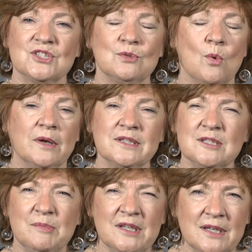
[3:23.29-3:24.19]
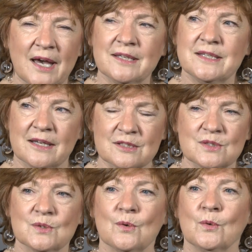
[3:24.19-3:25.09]
She wanted to be a
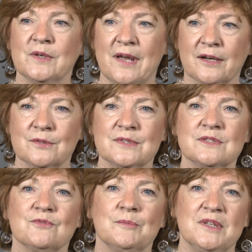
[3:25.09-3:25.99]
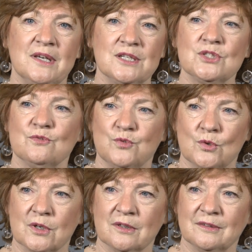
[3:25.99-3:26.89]
dancer or an actress from the age of
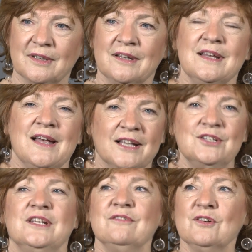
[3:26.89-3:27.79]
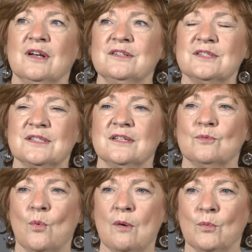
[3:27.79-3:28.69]
4. And you never
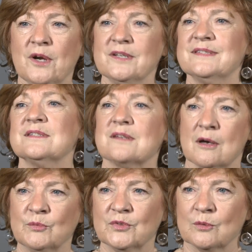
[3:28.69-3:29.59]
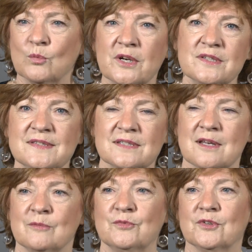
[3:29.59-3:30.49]
understand, where does this come from? Where does this
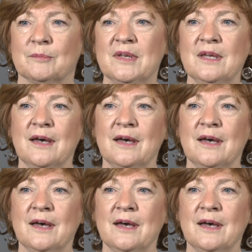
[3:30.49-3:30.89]
come from?